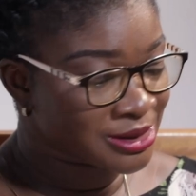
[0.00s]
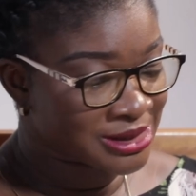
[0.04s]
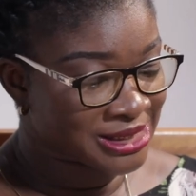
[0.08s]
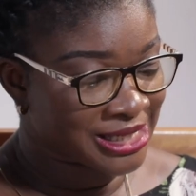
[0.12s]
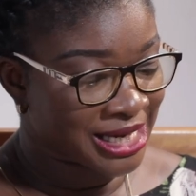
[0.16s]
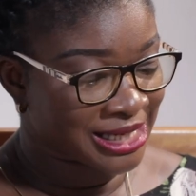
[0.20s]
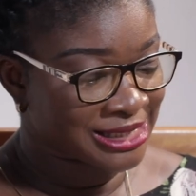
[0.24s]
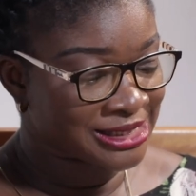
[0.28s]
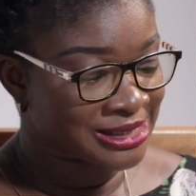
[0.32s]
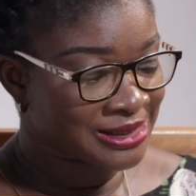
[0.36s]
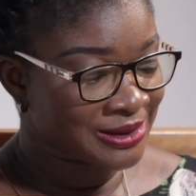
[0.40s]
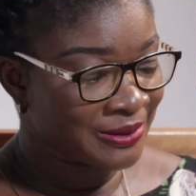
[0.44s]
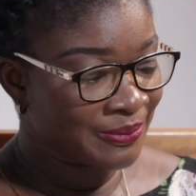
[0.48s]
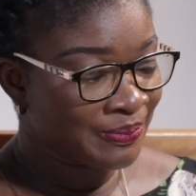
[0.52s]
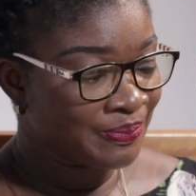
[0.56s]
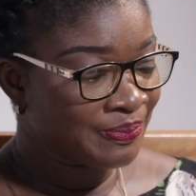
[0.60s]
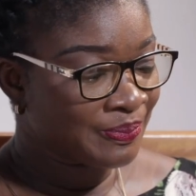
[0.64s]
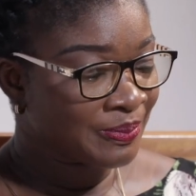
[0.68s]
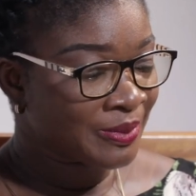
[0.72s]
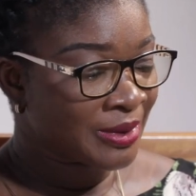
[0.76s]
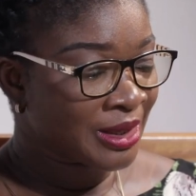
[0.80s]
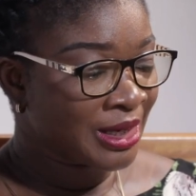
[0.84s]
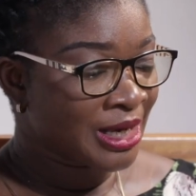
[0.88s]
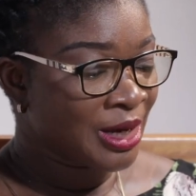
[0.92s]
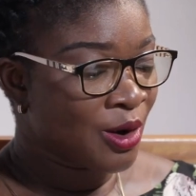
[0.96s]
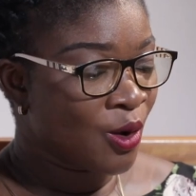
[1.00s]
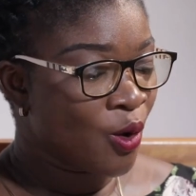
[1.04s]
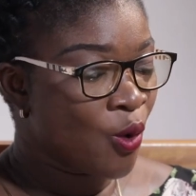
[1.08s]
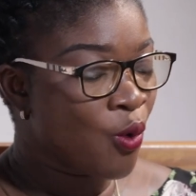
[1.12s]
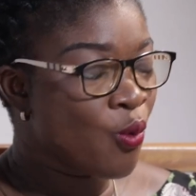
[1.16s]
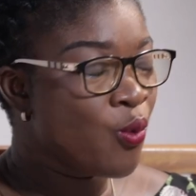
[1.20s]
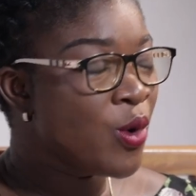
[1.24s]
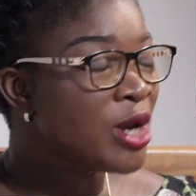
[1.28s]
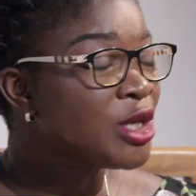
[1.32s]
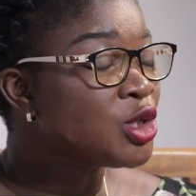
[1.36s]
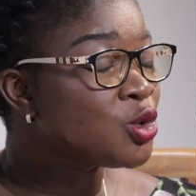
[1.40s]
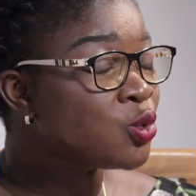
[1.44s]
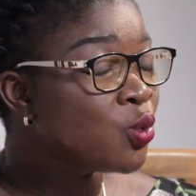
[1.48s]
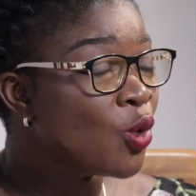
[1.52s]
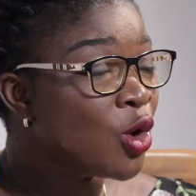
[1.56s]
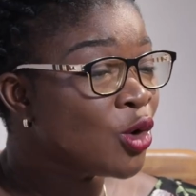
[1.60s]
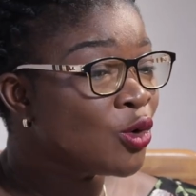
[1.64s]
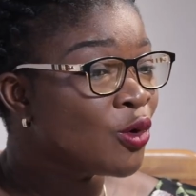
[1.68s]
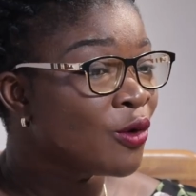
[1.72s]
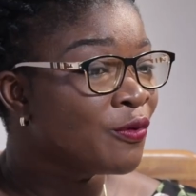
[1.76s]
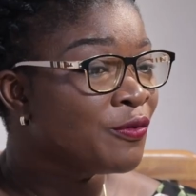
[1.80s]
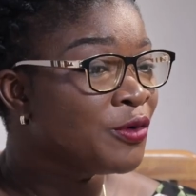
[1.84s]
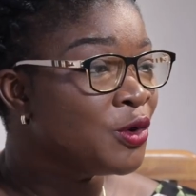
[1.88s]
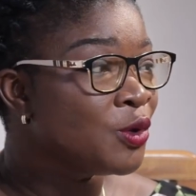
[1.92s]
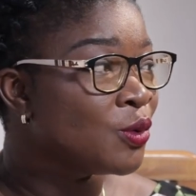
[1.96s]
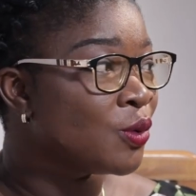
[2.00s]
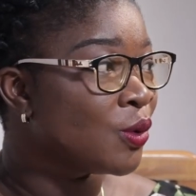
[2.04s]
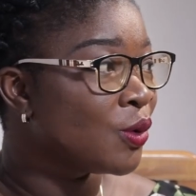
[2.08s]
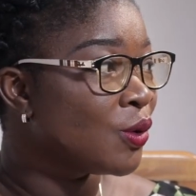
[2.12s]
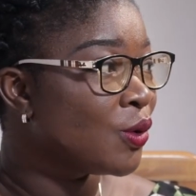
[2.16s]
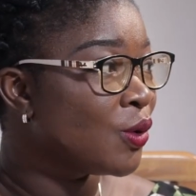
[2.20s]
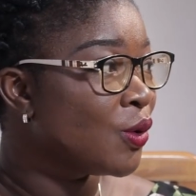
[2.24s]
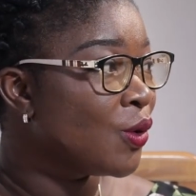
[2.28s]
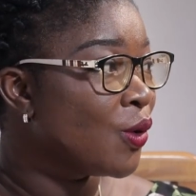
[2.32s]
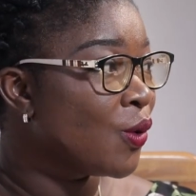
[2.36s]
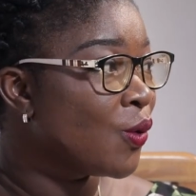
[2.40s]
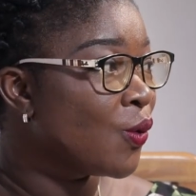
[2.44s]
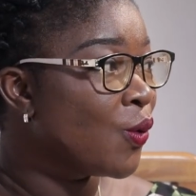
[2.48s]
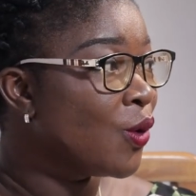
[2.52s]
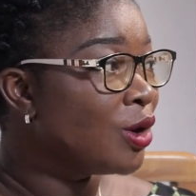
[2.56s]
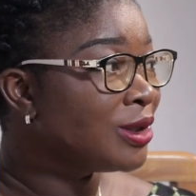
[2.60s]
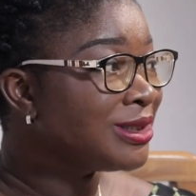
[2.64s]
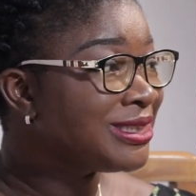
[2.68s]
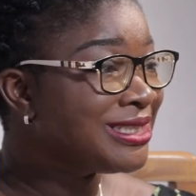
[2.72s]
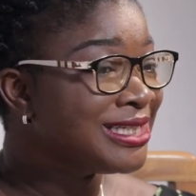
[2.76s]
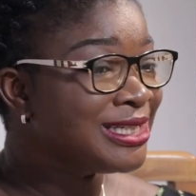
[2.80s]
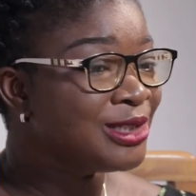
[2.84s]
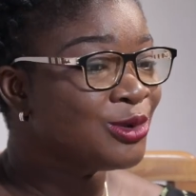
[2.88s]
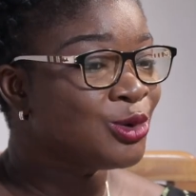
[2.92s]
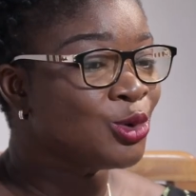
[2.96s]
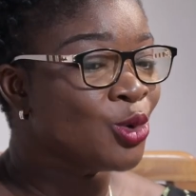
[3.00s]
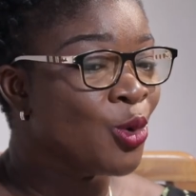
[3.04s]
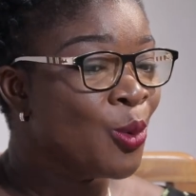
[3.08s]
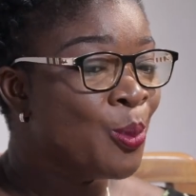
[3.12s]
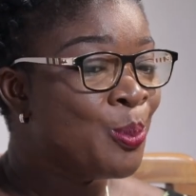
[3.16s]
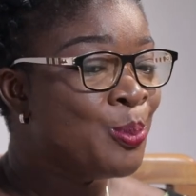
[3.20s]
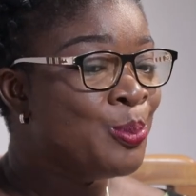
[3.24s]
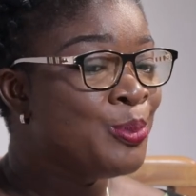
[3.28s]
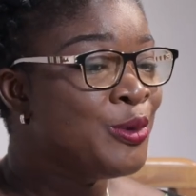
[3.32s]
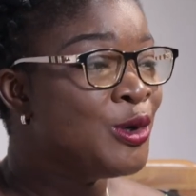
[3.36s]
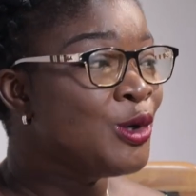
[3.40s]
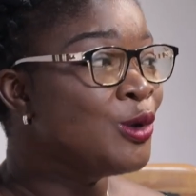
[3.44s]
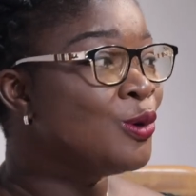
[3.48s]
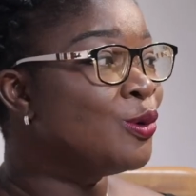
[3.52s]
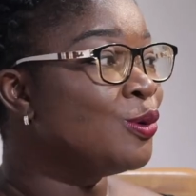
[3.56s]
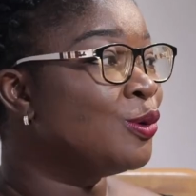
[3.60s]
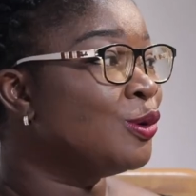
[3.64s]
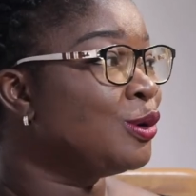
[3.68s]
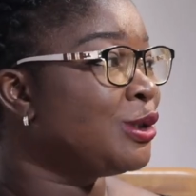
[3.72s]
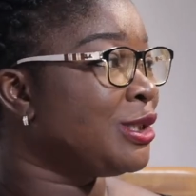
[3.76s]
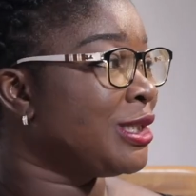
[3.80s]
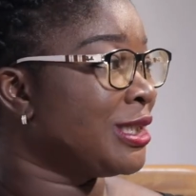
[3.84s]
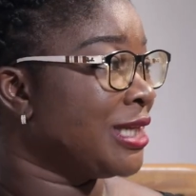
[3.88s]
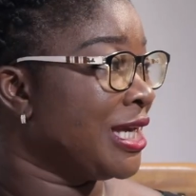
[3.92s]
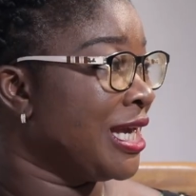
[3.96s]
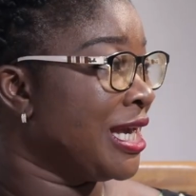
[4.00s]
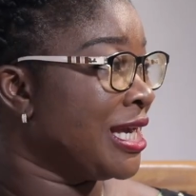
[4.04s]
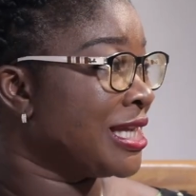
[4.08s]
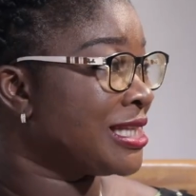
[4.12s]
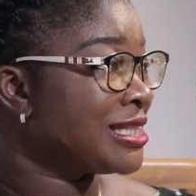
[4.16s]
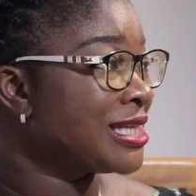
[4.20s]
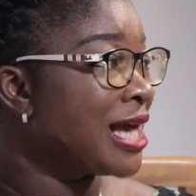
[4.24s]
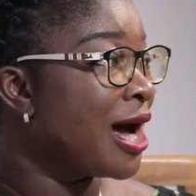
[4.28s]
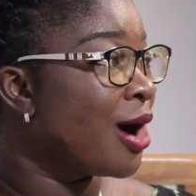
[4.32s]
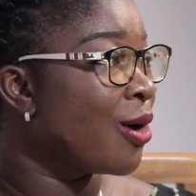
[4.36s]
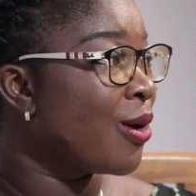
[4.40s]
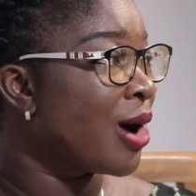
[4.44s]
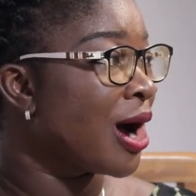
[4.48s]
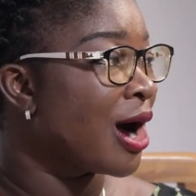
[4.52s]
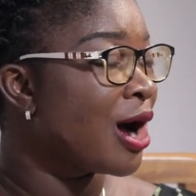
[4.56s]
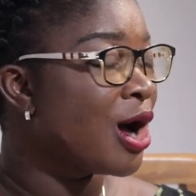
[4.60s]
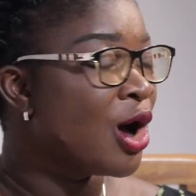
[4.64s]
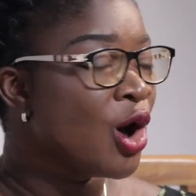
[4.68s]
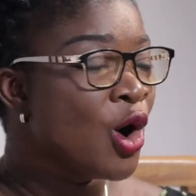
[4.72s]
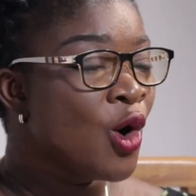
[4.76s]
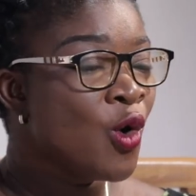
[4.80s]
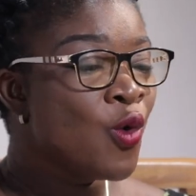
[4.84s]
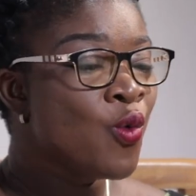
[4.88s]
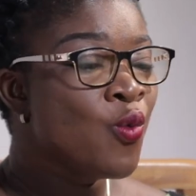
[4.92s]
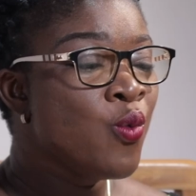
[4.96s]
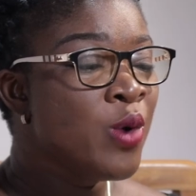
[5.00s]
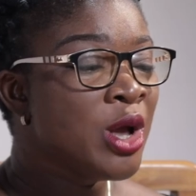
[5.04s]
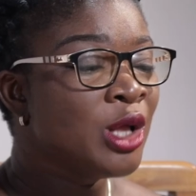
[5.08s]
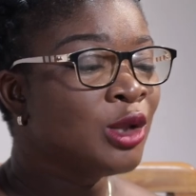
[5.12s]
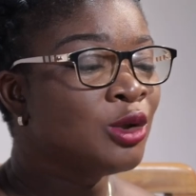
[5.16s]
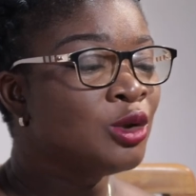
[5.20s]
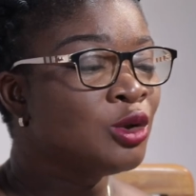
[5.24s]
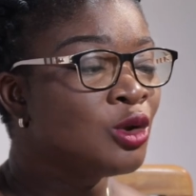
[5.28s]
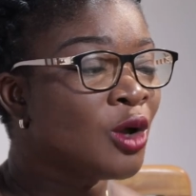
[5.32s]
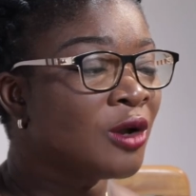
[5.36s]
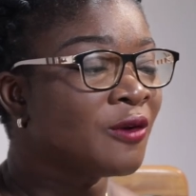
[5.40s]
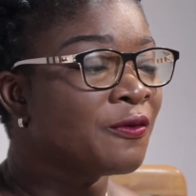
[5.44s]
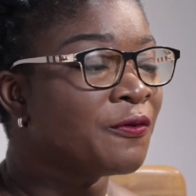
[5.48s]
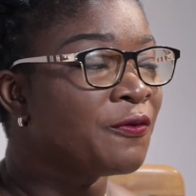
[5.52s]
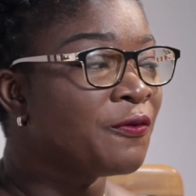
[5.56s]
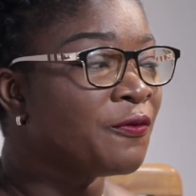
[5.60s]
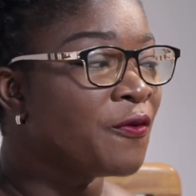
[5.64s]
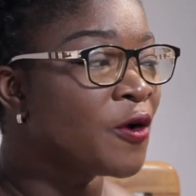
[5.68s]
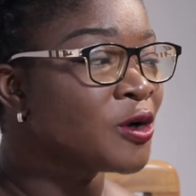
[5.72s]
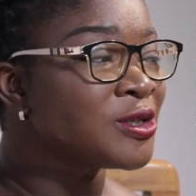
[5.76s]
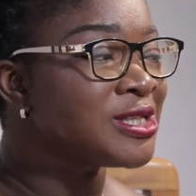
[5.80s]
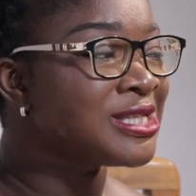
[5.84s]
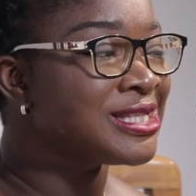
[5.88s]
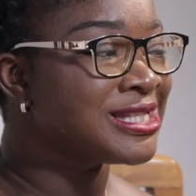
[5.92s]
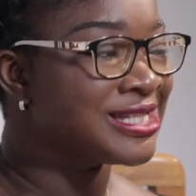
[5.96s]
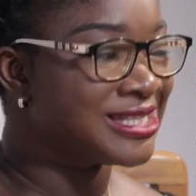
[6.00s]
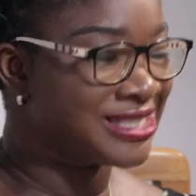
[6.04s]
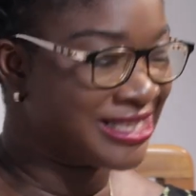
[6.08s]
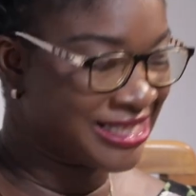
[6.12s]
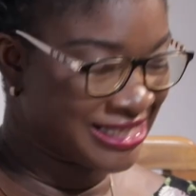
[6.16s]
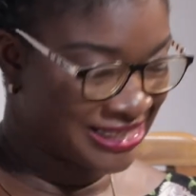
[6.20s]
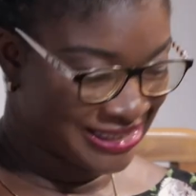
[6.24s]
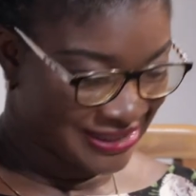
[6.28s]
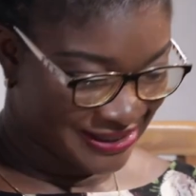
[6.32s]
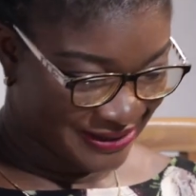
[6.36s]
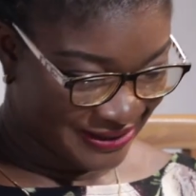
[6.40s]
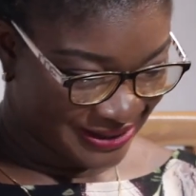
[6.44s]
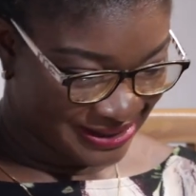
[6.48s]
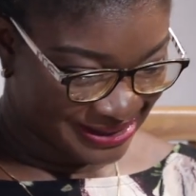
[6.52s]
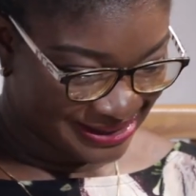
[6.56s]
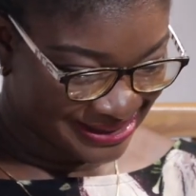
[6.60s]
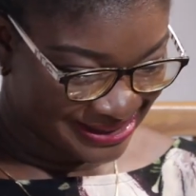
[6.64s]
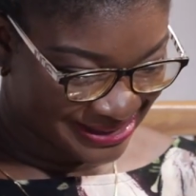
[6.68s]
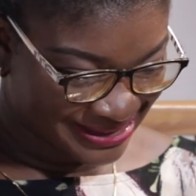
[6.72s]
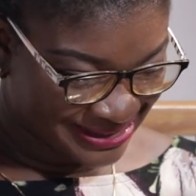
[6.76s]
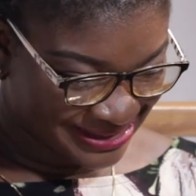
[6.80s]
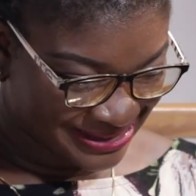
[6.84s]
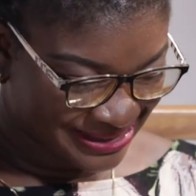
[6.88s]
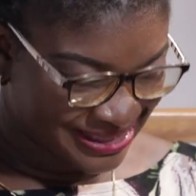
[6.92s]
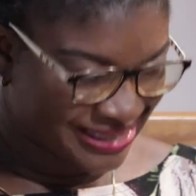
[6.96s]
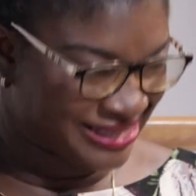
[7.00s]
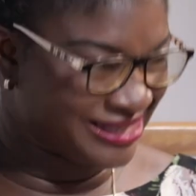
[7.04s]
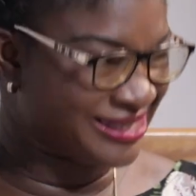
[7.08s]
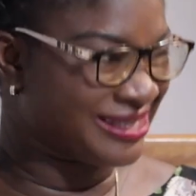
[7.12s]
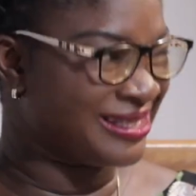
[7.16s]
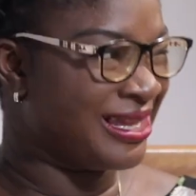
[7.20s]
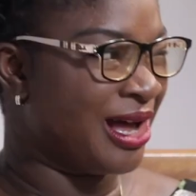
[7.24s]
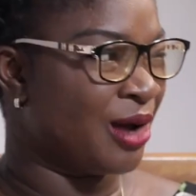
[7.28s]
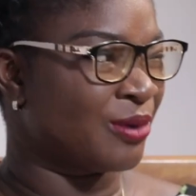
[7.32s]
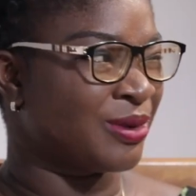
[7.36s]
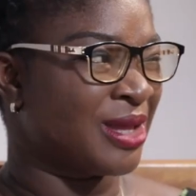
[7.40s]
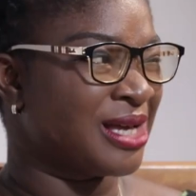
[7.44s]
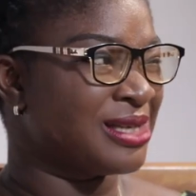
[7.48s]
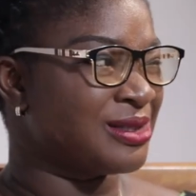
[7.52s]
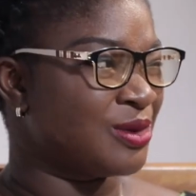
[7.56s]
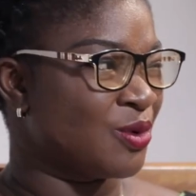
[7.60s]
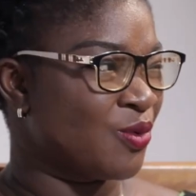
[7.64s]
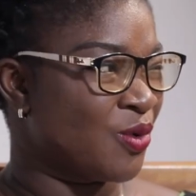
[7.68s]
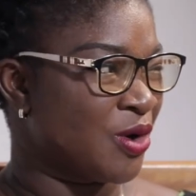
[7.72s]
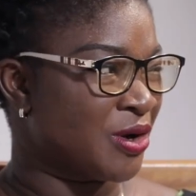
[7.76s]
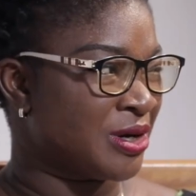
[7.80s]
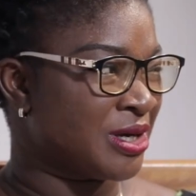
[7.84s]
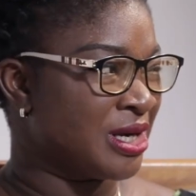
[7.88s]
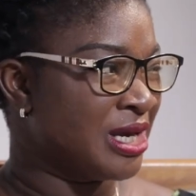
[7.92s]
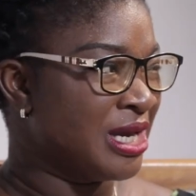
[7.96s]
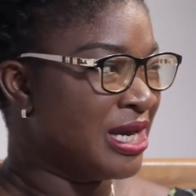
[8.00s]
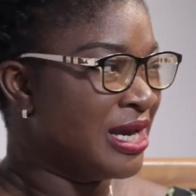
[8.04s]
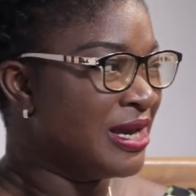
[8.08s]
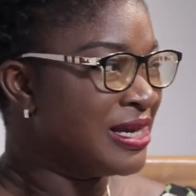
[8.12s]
us that which one of you wanting to build a tower will not first sit down, that's the word,